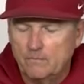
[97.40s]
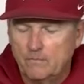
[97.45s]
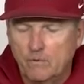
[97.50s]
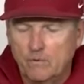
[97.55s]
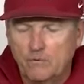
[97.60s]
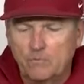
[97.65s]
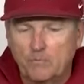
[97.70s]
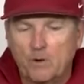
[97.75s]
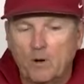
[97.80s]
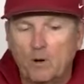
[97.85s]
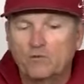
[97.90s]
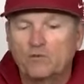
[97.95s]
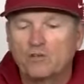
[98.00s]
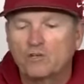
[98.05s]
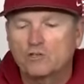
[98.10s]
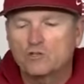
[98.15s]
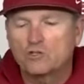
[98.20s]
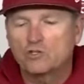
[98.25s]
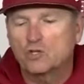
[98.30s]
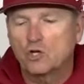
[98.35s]
Moore's balls
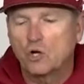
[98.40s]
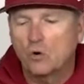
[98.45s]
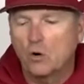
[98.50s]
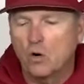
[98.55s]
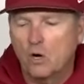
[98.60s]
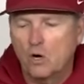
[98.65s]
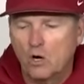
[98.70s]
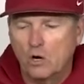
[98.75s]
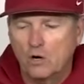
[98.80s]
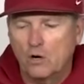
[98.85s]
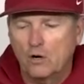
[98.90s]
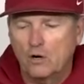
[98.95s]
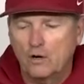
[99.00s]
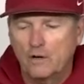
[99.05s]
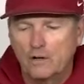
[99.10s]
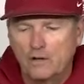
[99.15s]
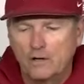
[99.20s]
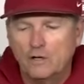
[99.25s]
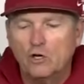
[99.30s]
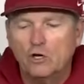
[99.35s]
hit so
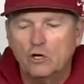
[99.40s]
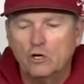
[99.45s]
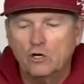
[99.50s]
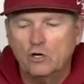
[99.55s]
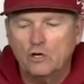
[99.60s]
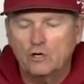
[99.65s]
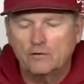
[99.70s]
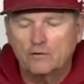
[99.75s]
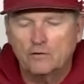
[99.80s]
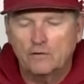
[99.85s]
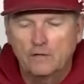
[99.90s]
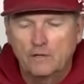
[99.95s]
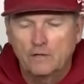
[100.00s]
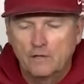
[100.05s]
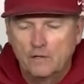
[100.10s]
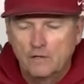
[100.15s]
hard it hooked,